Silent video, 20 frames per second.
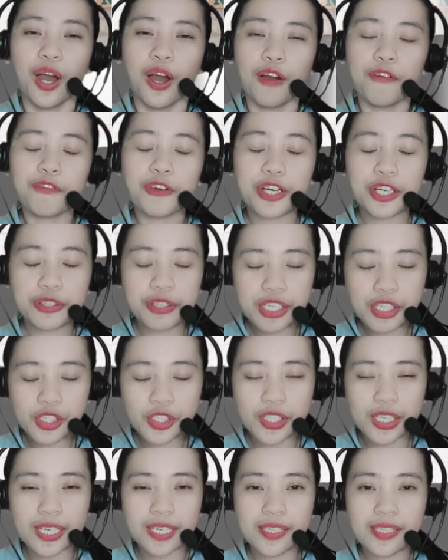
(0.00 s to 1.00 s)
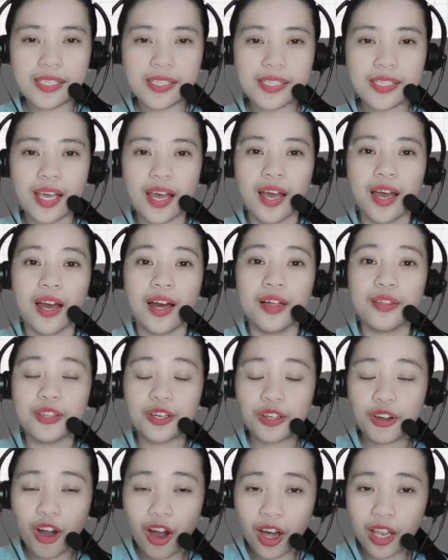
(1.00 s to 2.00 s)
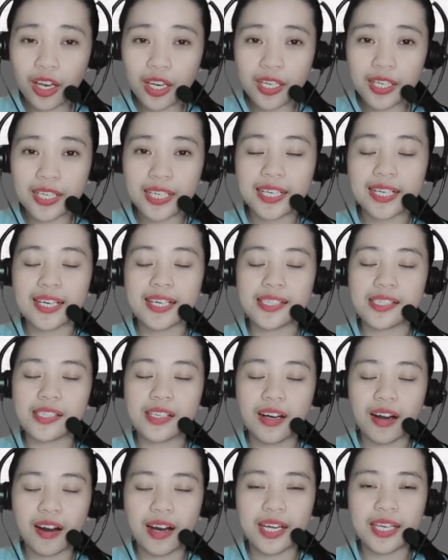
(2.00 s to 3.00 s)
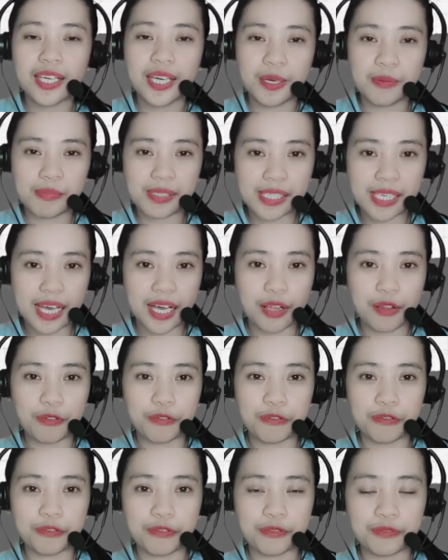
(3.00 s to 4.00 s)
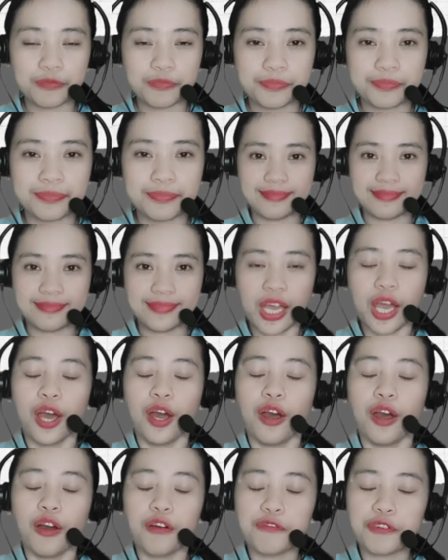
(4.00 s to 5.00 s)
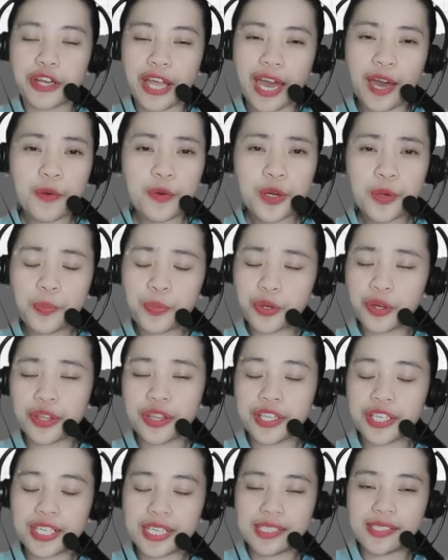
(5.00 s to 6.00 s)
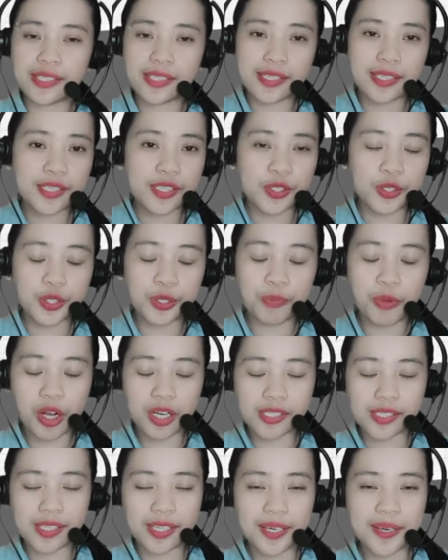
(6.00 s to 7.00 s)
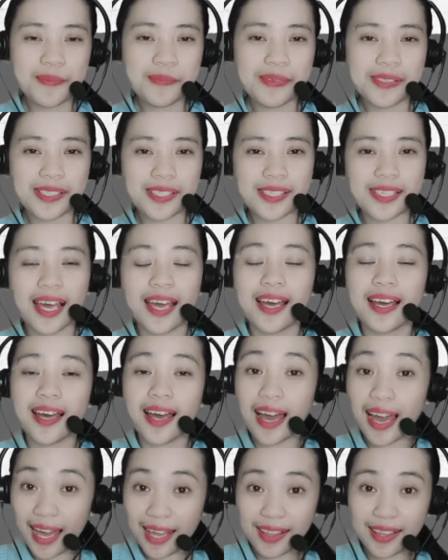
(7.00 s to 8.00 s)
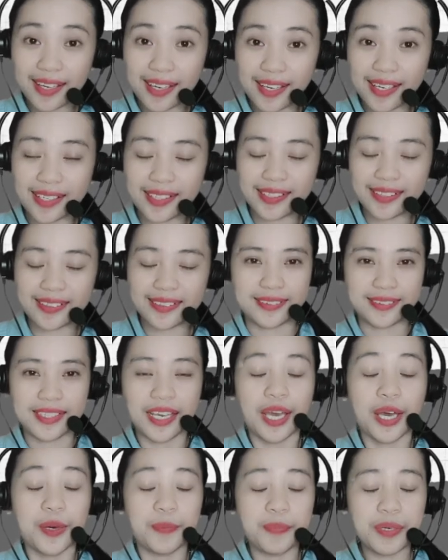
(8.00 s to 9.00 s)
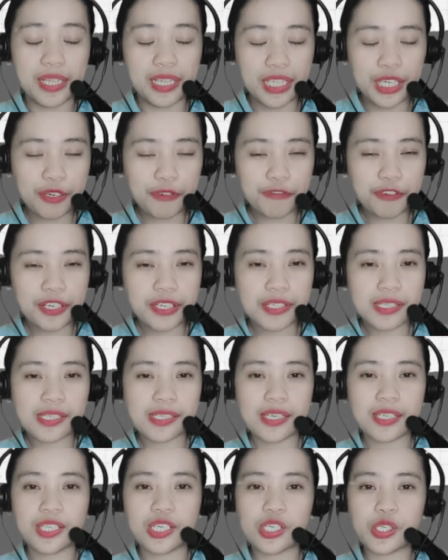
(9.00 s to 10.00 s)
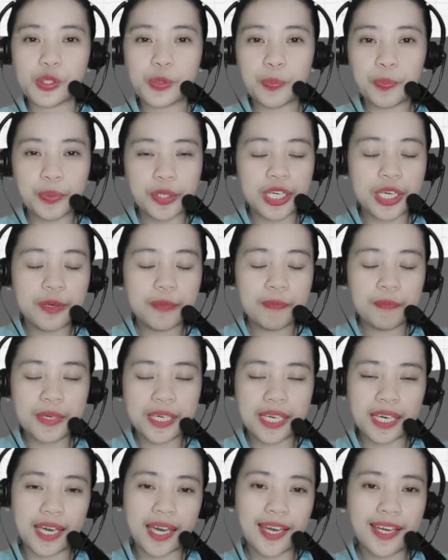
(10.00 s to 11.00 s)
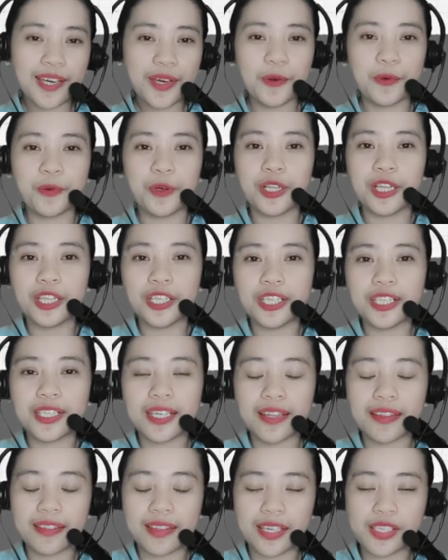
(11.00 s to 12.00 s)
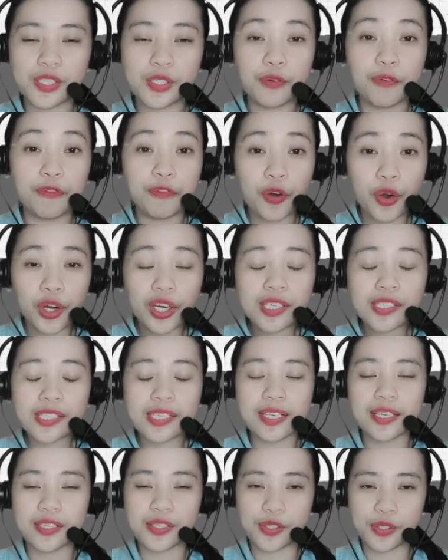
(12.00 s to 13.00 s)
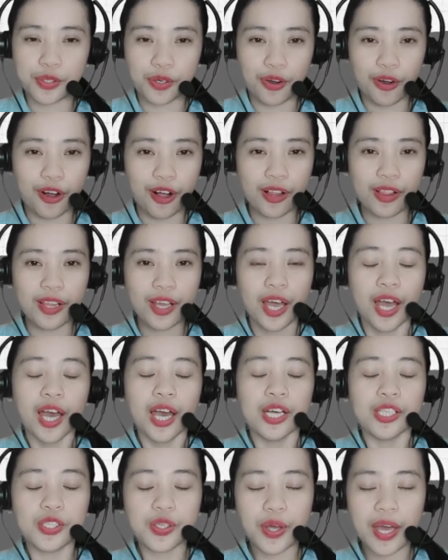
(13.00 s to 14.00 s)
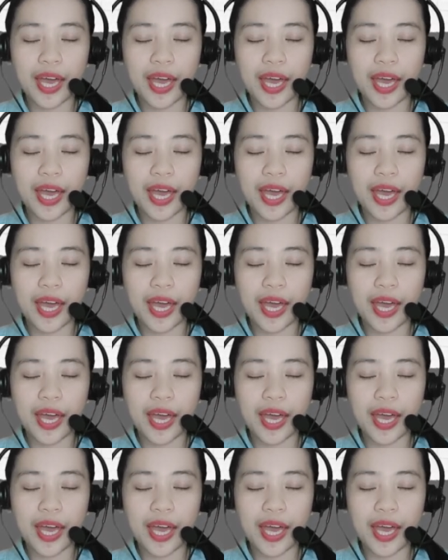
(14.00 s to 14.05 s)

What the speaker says: For Christians, the caller is God Himself. For our brother and sister Muslims, Allah. Believers in the Supreme Being will look at this voiceless call to